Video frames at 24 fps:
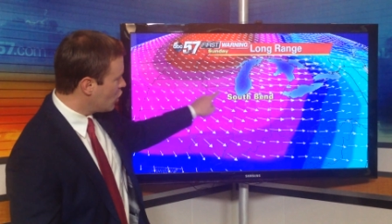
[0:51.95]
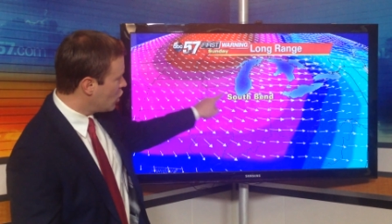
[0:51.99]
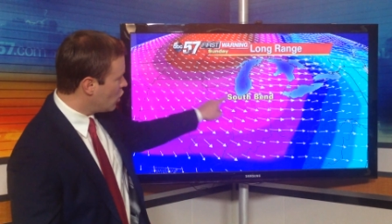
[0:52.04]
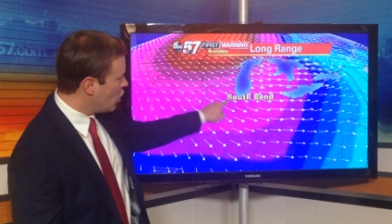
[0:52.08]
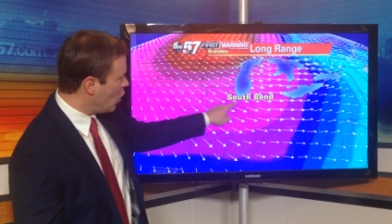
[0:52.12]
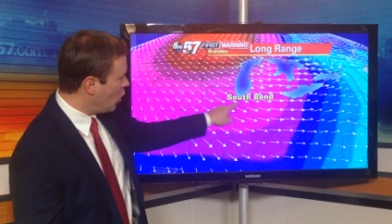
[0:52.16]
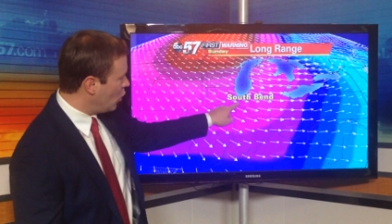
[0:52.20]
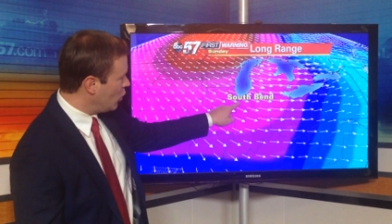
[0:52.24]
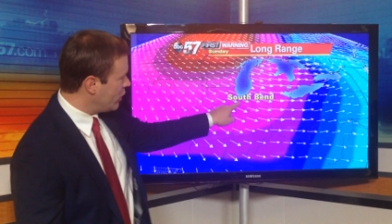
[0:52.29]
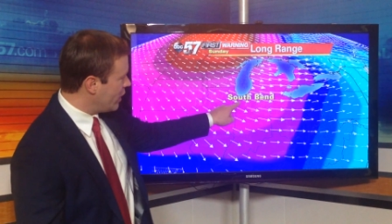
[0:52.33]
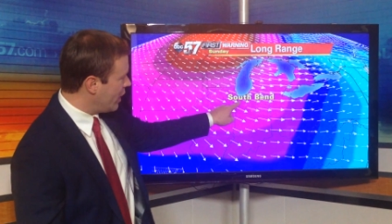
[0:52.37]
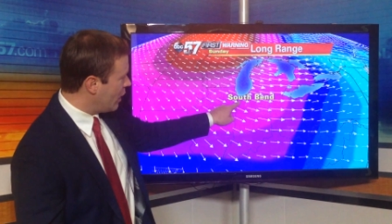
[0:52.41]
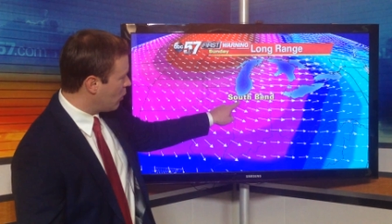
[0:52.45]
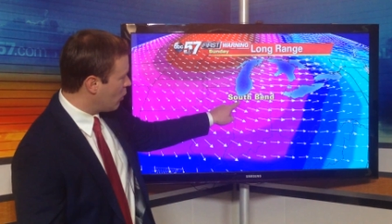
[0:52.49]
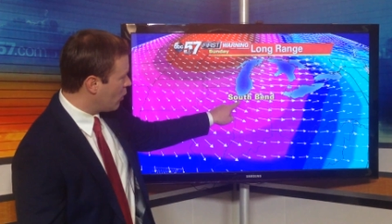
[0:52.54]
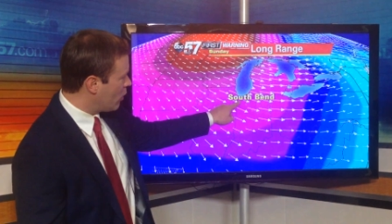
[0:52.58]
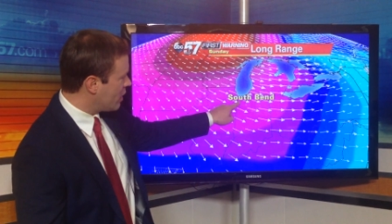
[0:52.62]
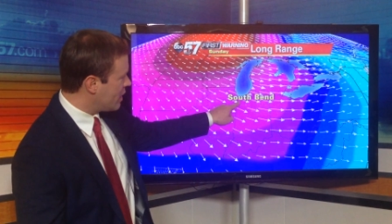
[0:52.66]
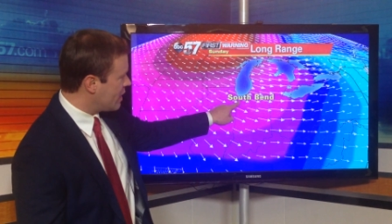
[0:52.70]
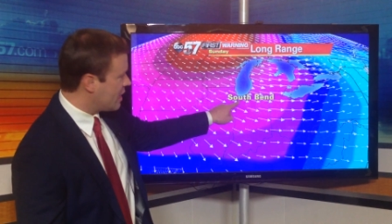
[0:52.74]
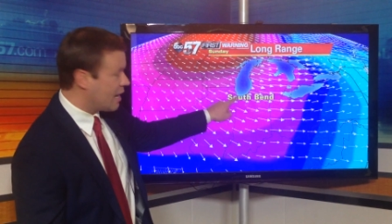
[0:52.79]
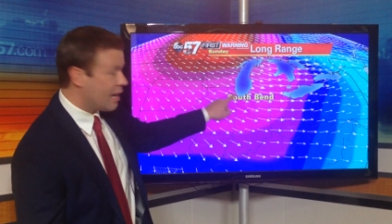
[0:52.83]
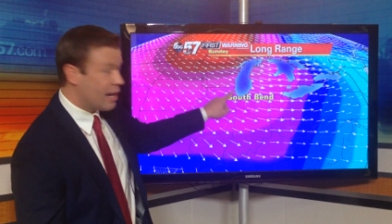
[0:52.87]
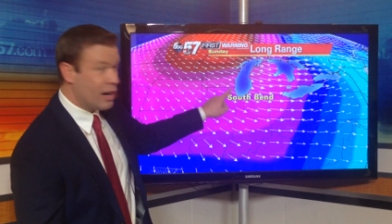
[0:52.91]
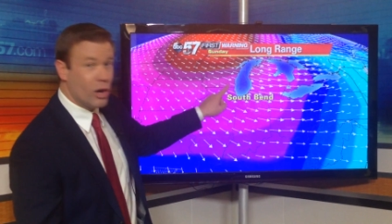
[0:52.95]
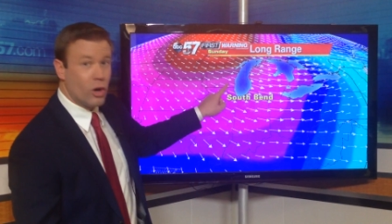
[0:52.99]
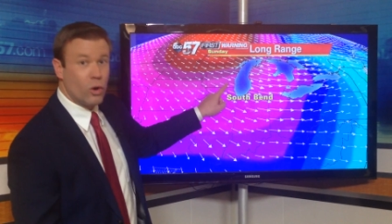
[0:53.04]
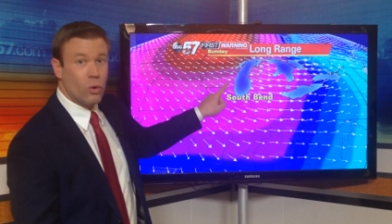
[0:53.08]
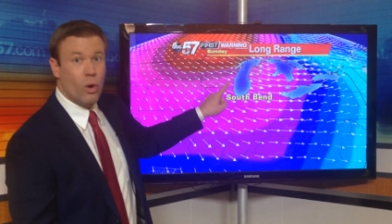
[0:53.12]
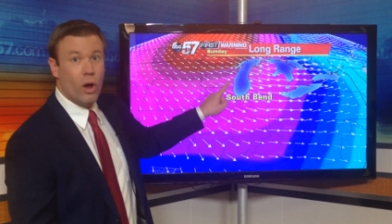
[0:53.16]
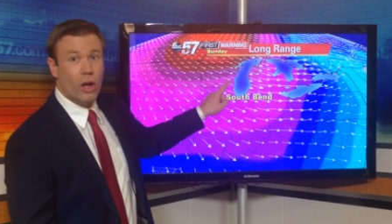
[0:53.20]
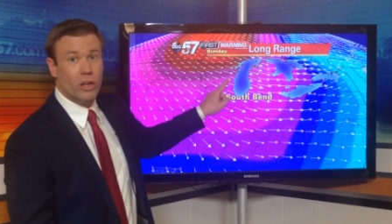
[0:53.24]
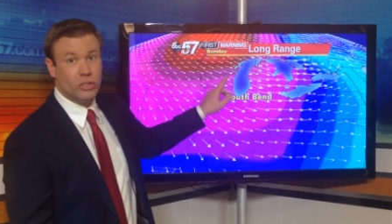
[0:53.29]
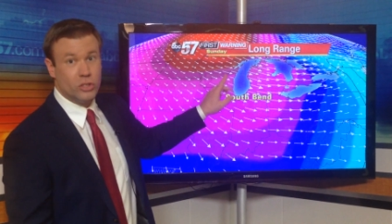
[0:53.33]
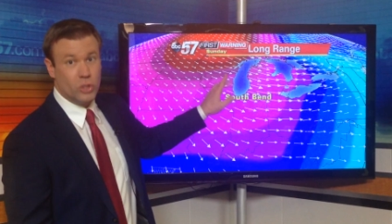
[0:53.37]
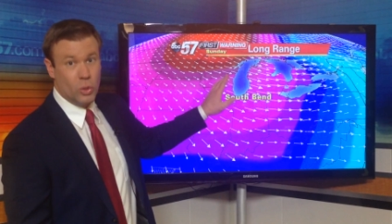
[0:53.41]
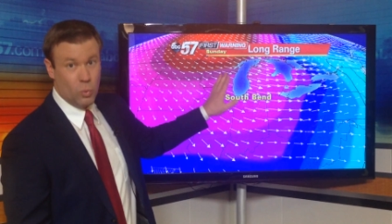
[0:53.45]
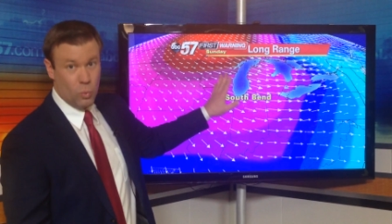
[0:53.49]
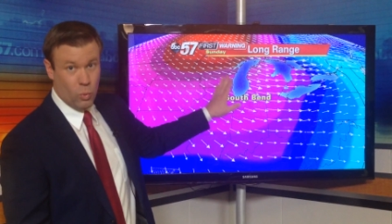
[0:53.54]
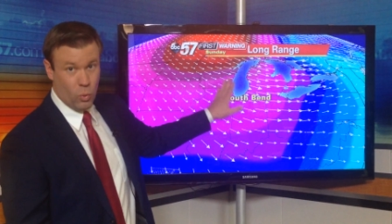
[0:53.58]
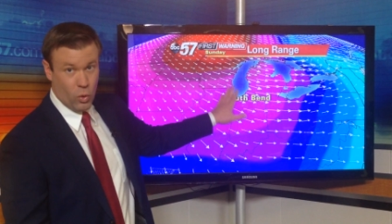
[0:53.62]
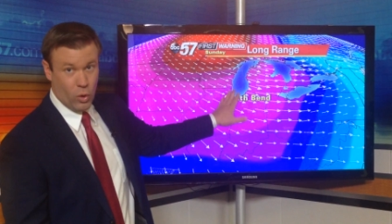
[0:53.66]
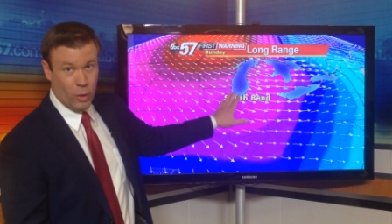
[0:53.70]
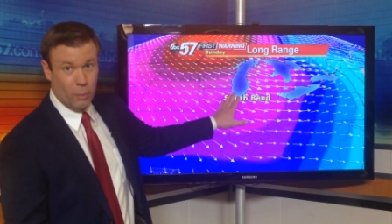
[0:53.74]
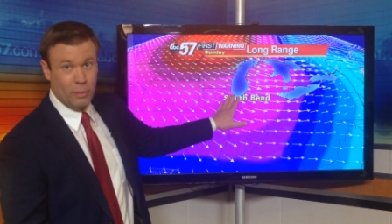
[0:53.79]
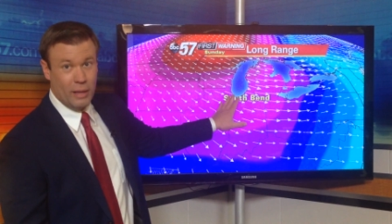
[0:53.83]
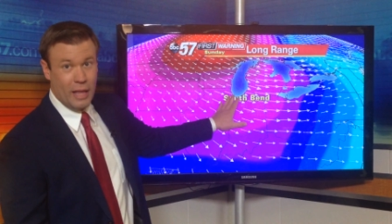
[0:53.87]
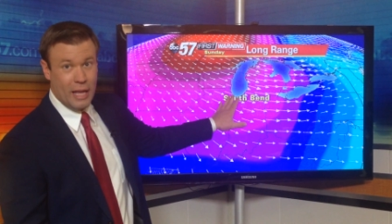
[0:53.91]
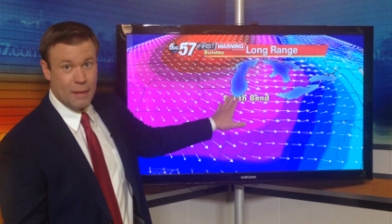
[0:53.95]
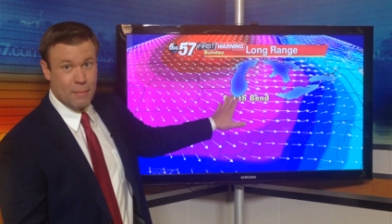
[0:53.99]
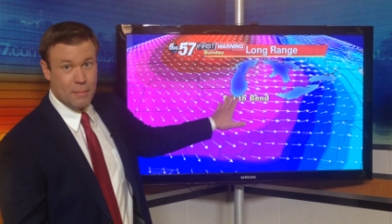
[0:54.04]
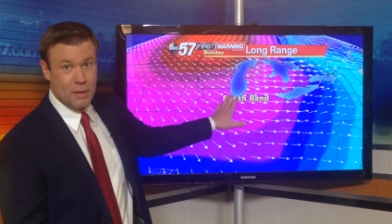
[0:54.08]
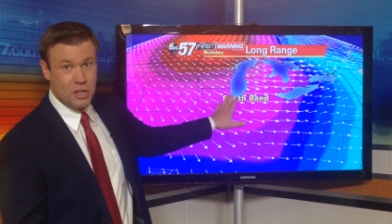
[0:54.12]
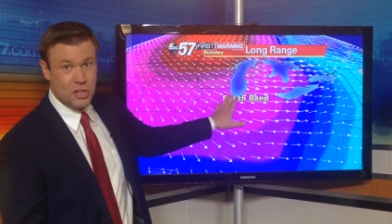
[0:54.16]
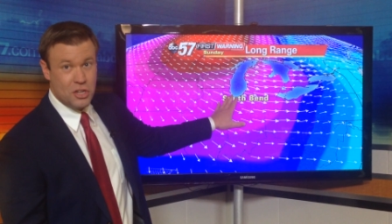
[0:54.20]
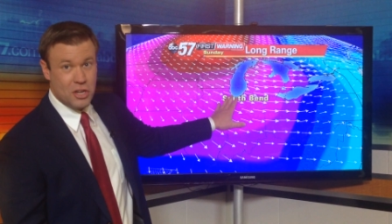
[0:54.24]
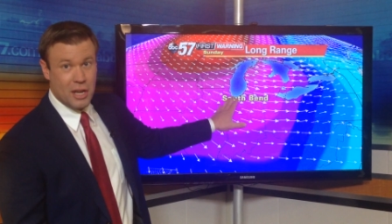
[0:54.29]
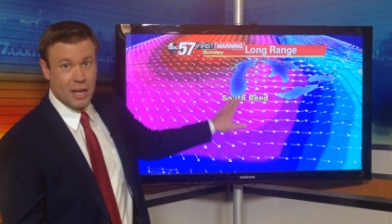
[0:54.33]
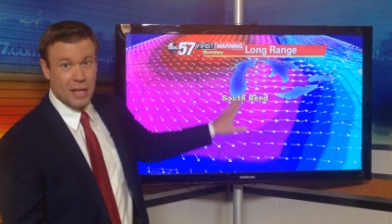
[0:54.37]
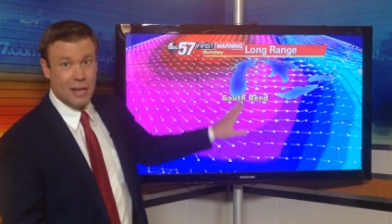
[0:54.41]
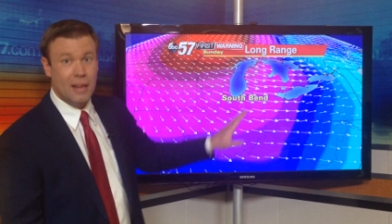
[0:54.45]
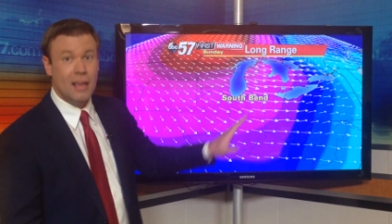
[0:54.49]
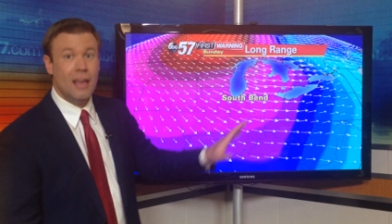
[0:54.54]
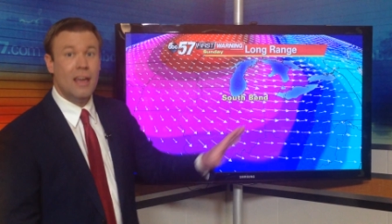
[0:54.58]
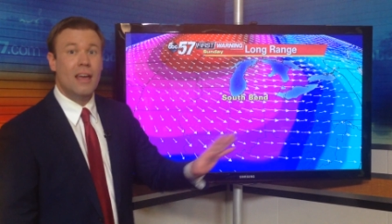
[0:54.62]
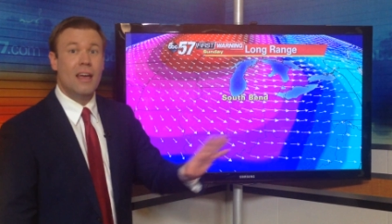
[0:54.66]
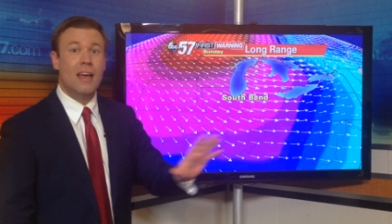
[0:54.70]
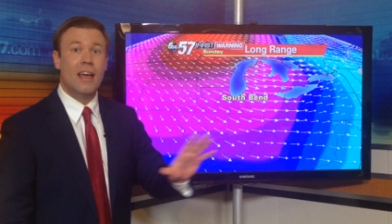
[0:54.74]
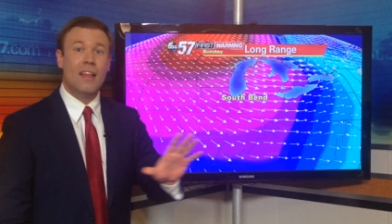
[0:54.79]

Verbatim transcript: cold air working in across to Warm Lake, Michigan,